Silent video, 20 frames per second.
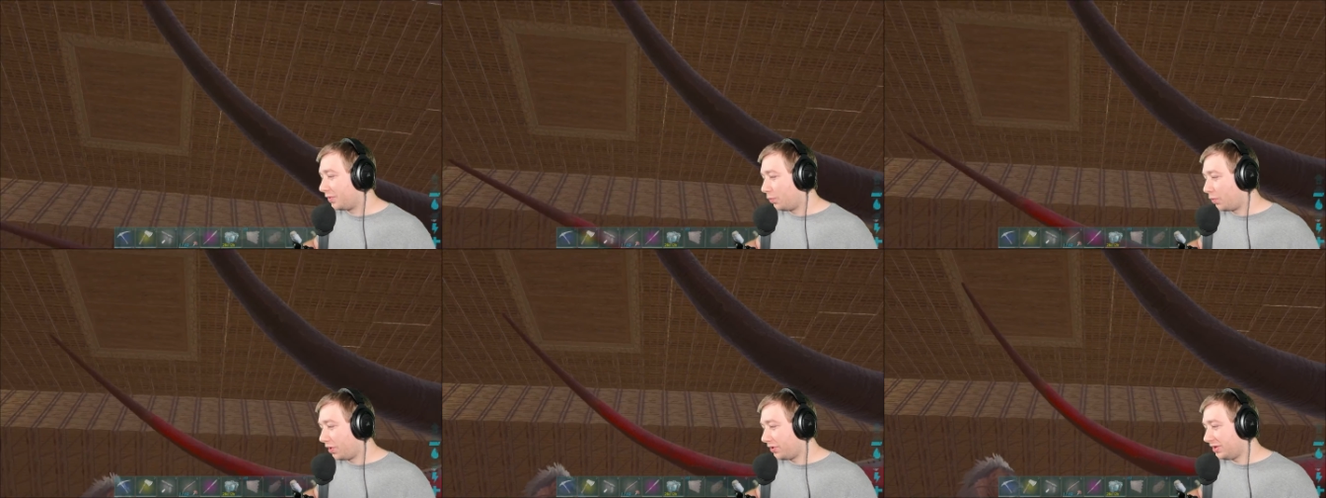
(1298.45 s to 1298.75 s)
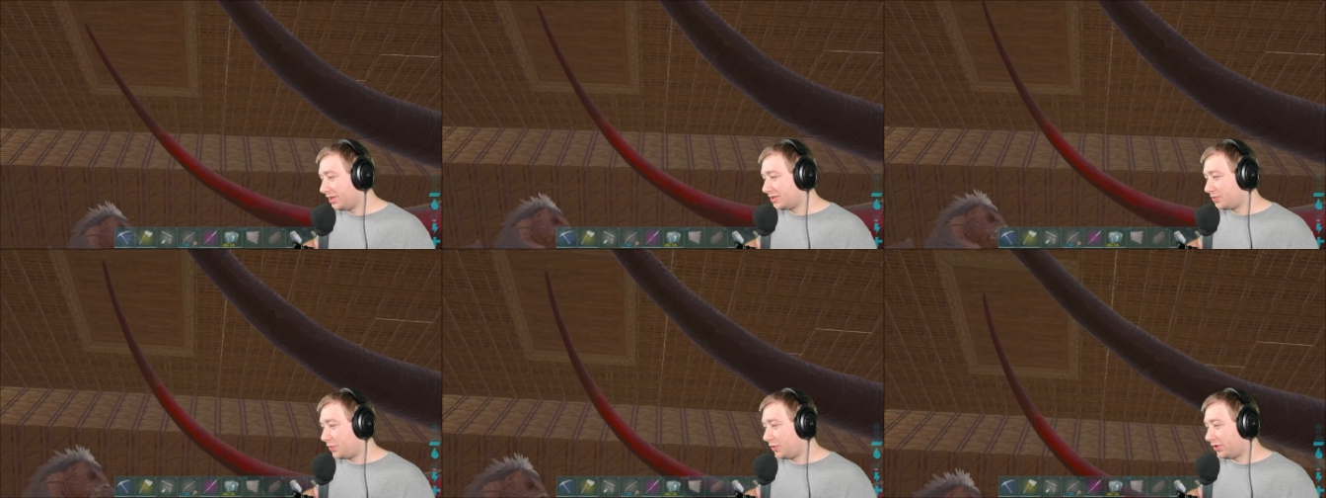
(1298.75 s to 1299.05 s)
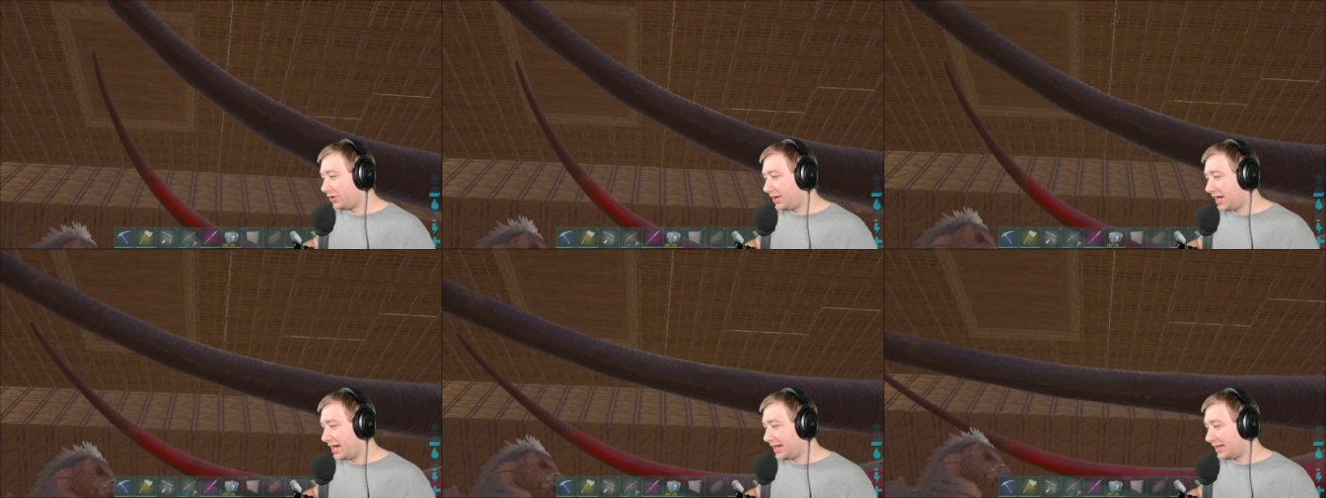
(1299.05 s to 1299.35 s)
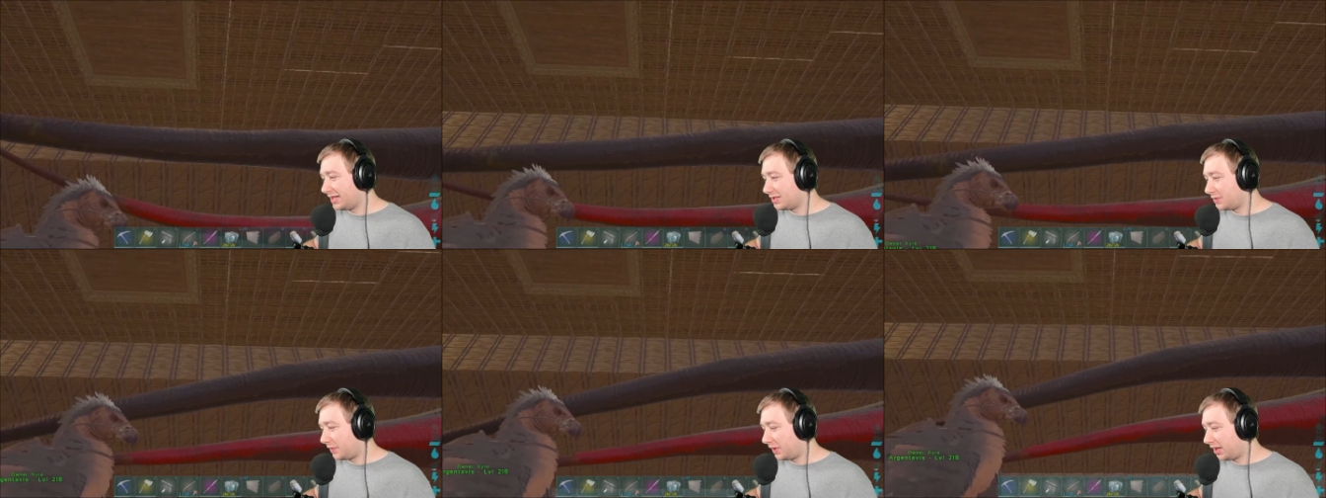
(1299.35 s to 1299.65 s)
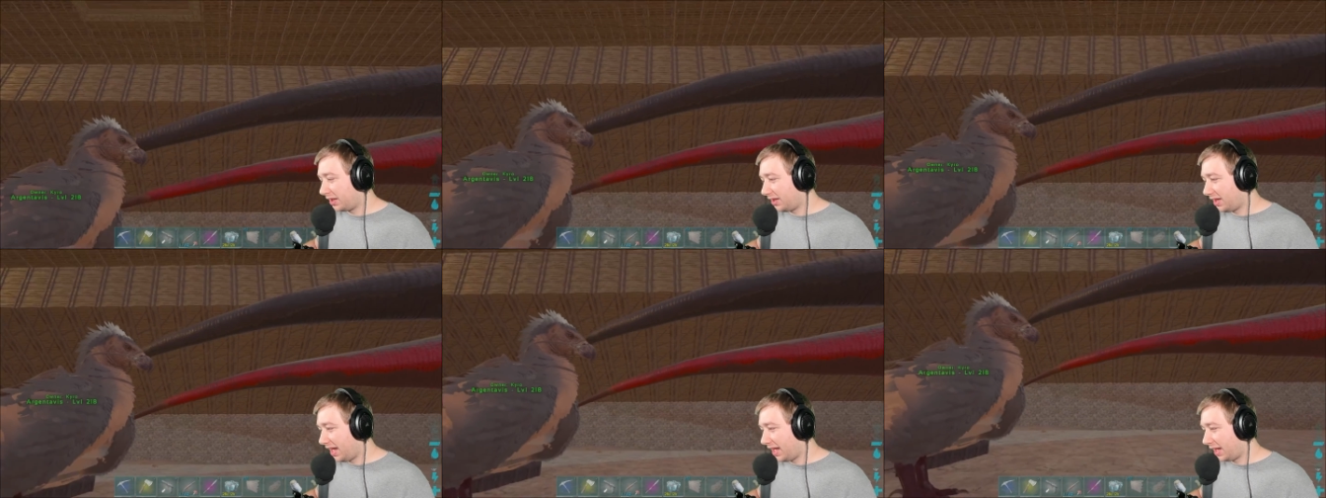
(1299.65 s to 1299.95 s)
Where this weird line is, we
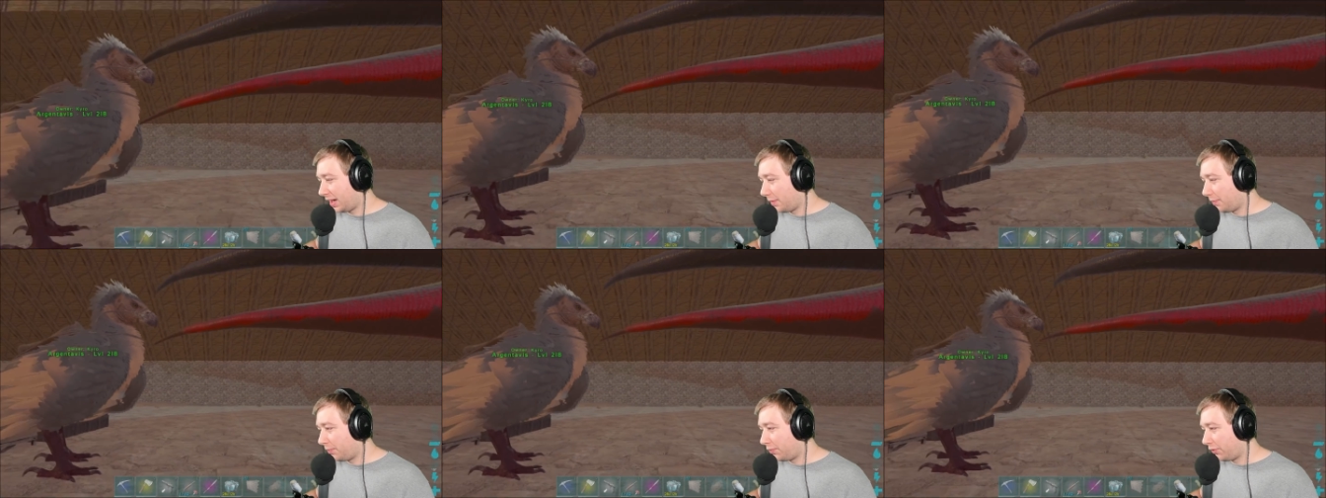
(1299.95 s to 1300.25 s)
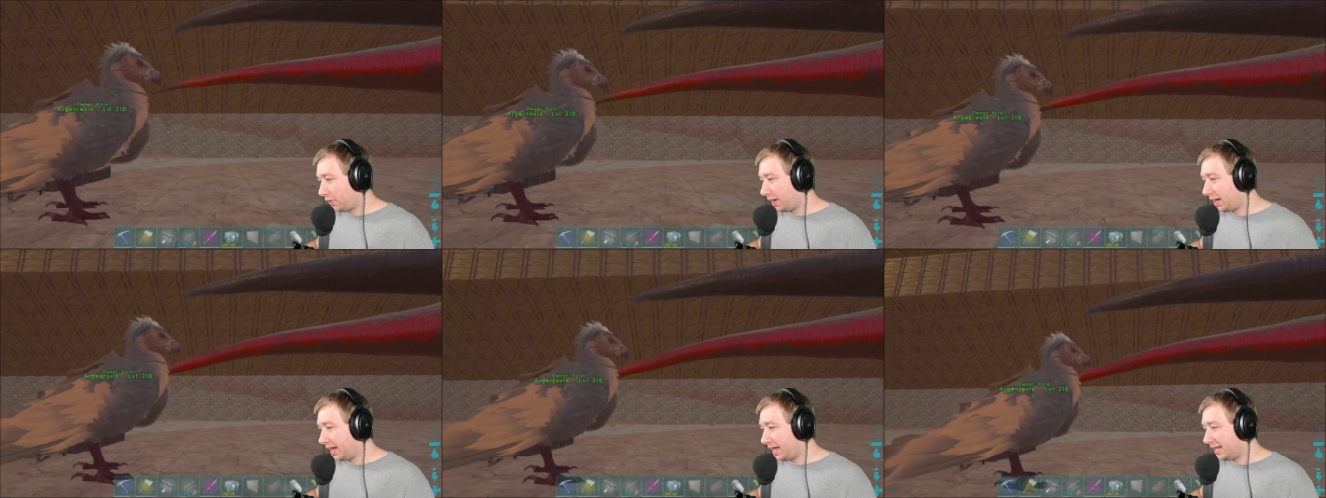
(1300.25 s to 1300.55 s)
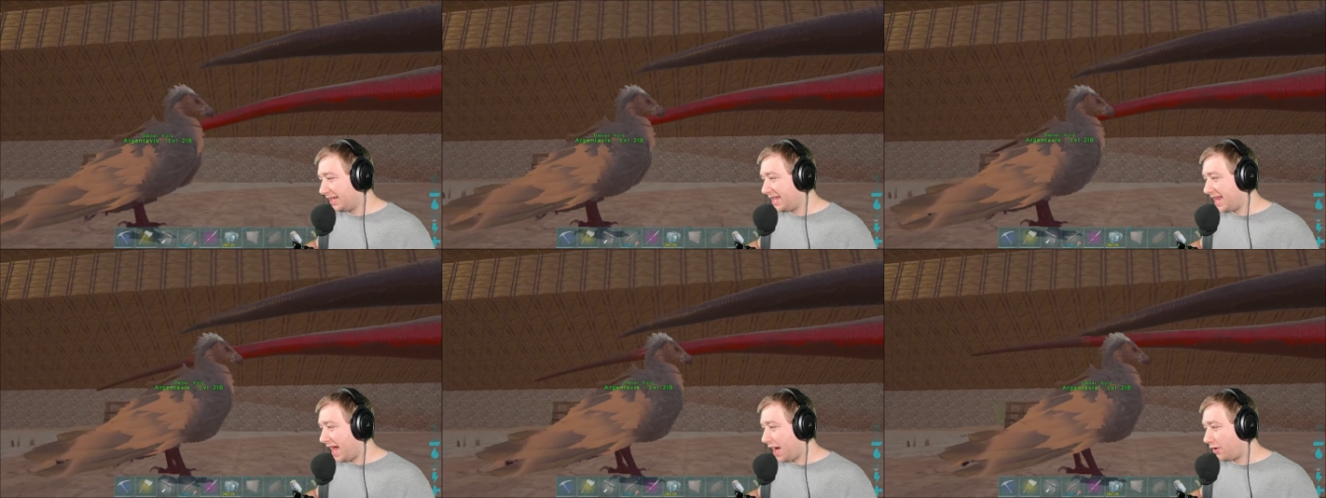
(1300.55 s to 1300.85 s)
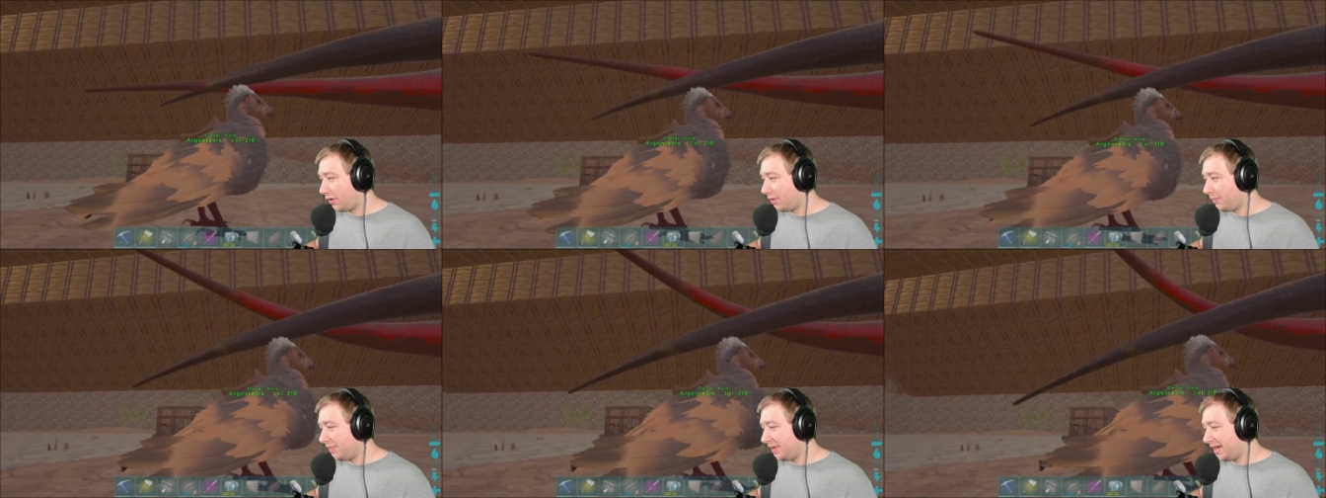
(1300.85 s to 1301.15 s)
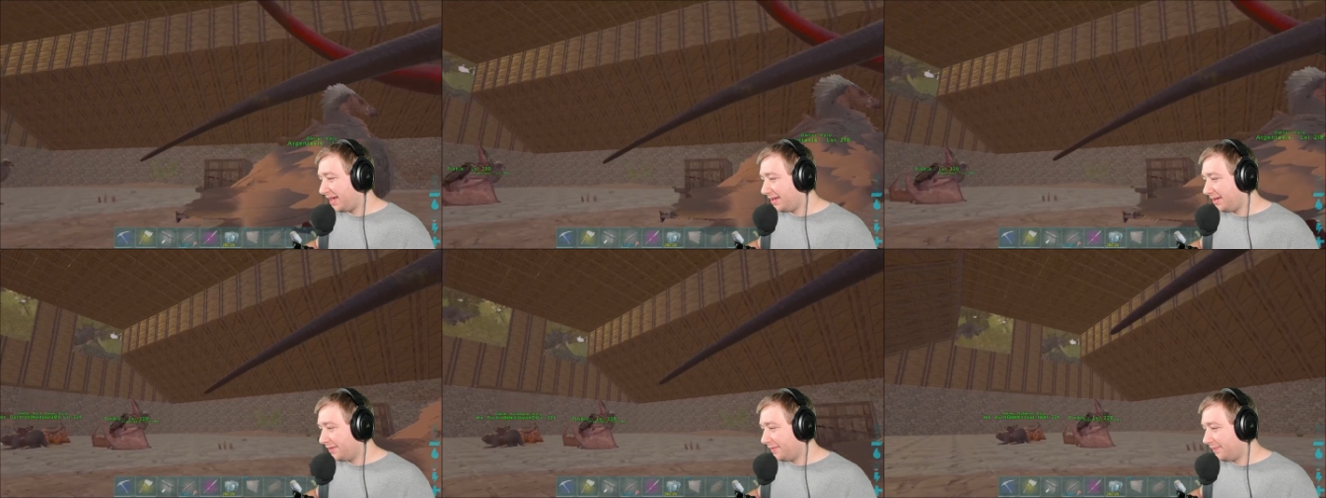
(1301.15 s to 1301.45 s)
could like bring it down a
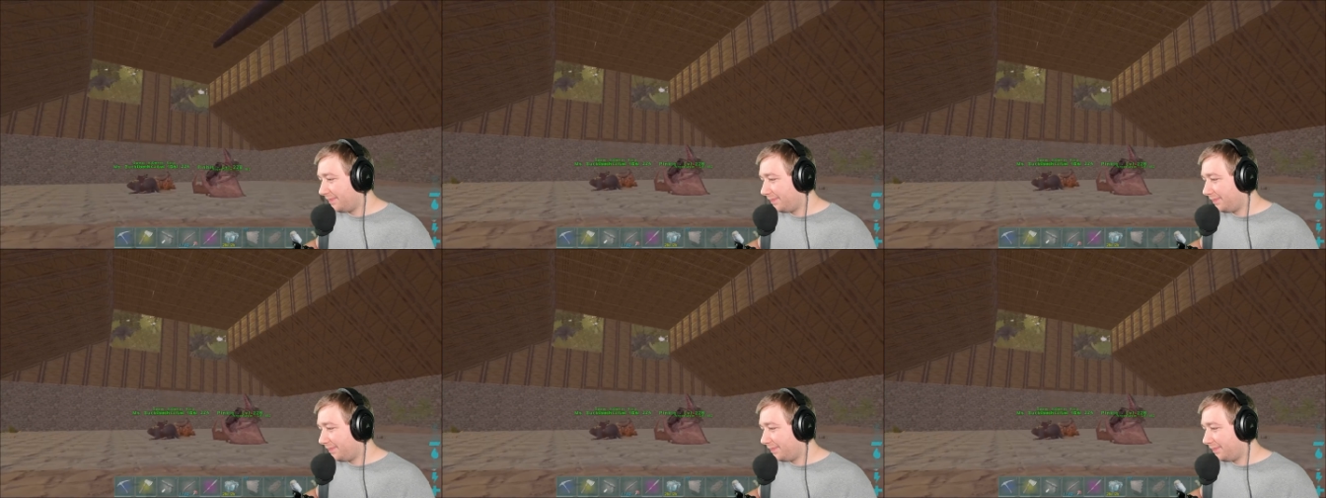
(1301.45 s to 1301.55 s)
bit